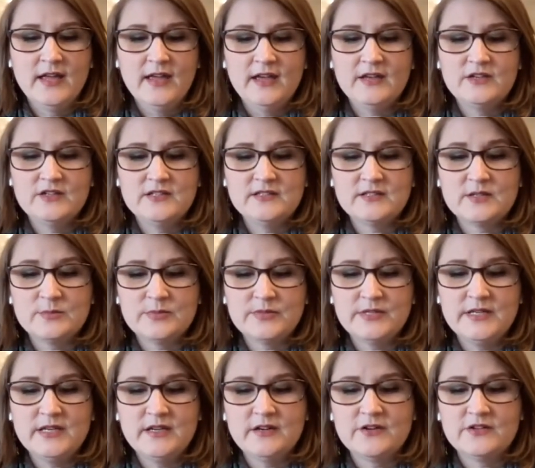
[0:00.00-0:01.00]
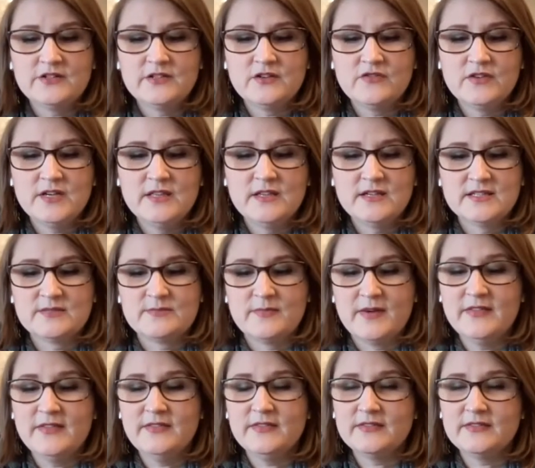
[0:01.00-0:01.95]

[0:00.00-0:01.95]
and she's completing her degree this month.